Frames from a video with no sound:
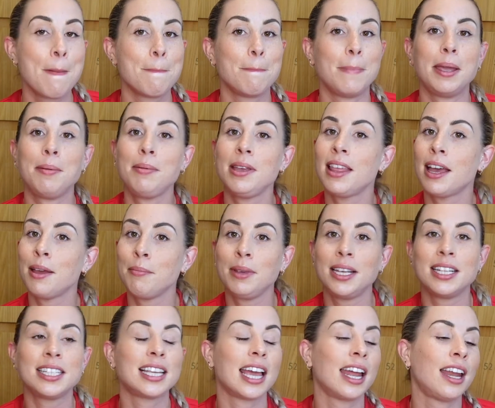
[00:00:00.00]
Maybe that
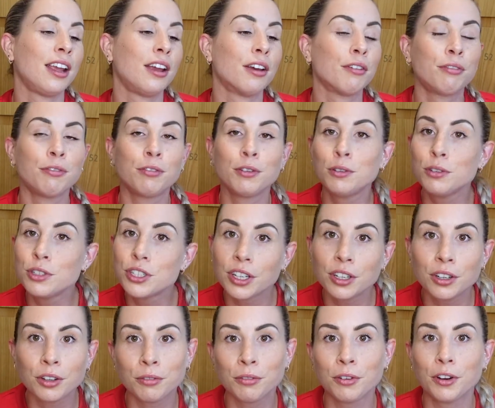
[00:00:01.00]
means getting a food
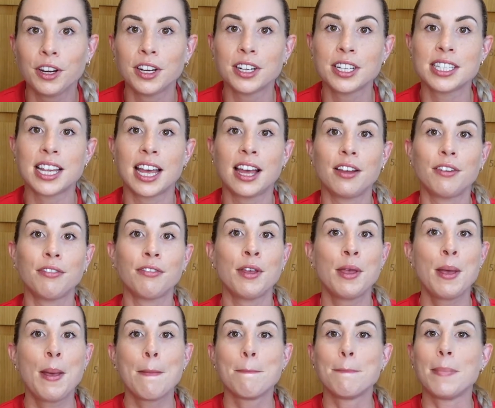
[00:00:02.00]
journal for yourself.
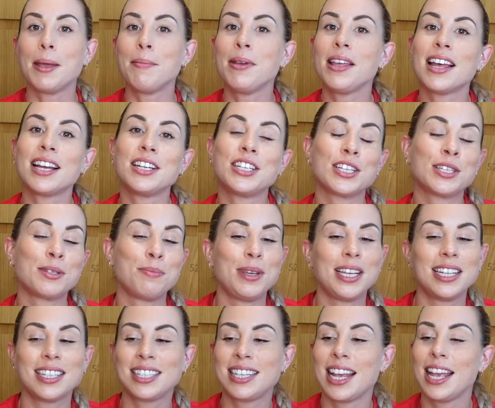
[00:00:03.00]
Maybe that just
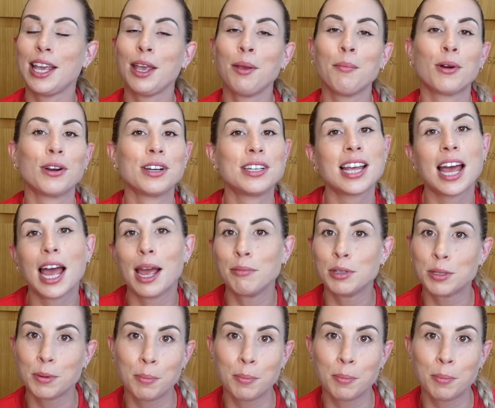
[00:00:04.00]
means taking more time to